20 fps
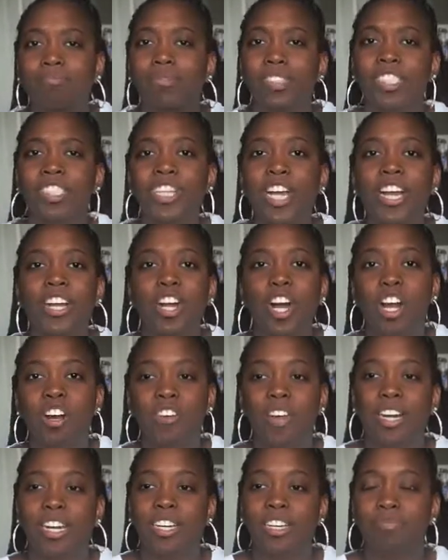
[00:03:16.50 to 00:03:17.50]
check
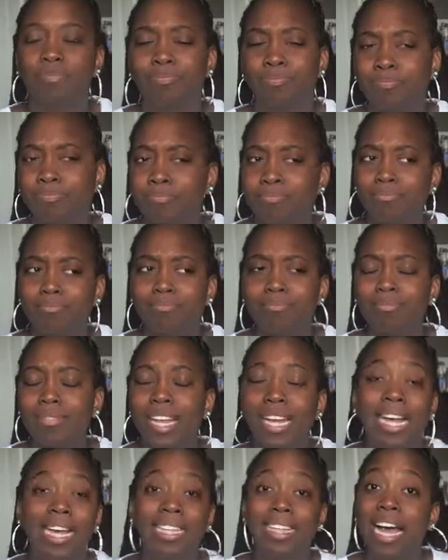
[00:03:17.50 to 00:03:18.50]
already.
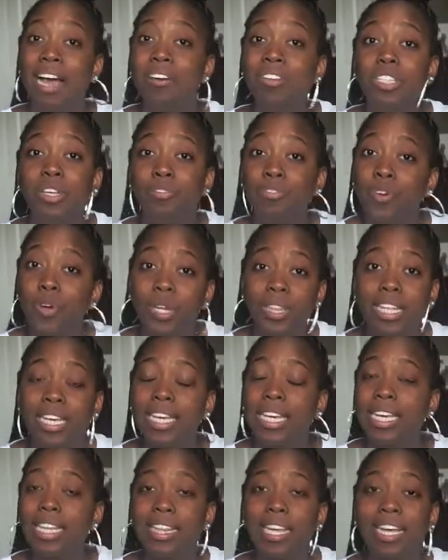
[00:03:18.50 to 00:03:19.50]
That was the full
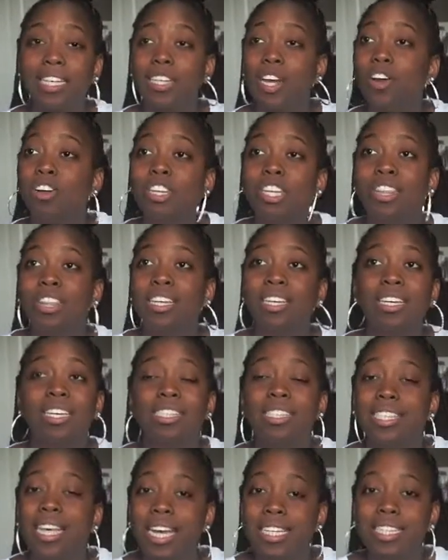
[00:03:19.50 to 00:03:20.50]
thing. That's the only thing
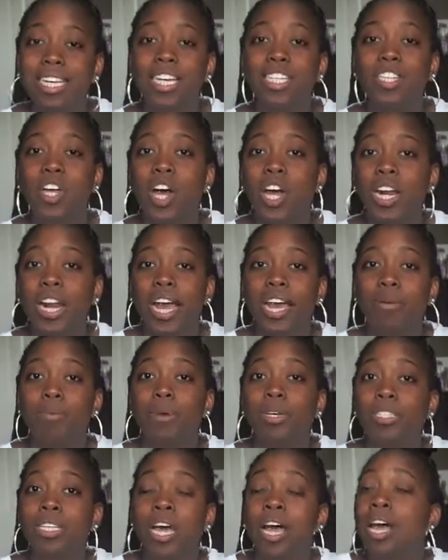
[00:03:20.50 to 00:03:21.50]
he said to us all night
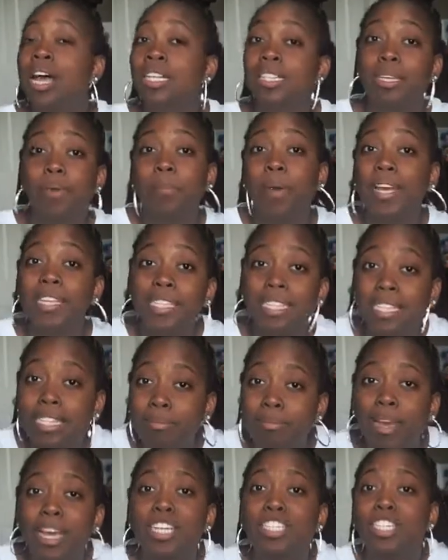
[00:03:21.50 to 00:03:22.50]
was to basically
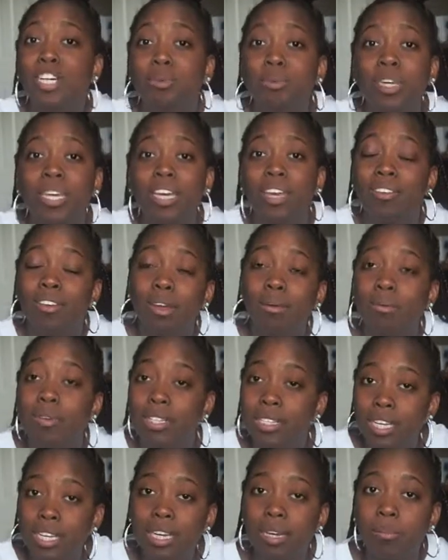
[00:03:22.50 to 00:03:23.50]
make sure we give him
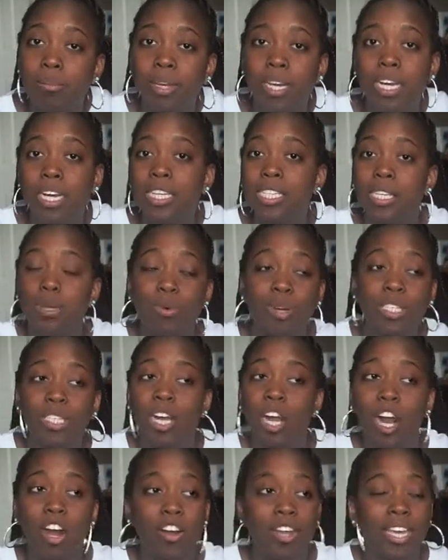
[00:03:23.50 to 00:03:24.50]
a tip because it
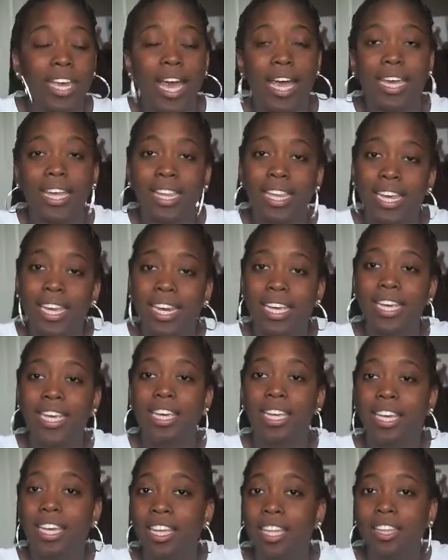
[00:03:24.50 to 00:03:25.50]
wasn't already
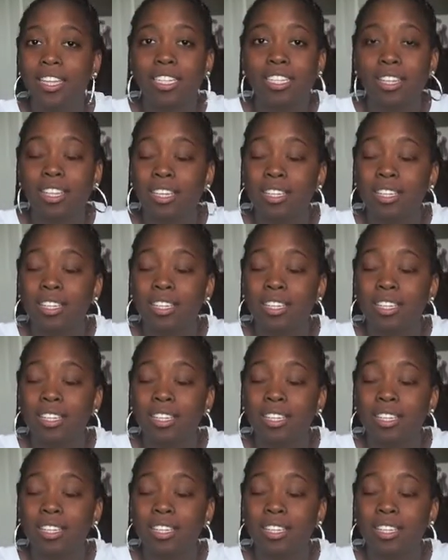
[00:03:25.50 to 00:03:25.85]
calculated in the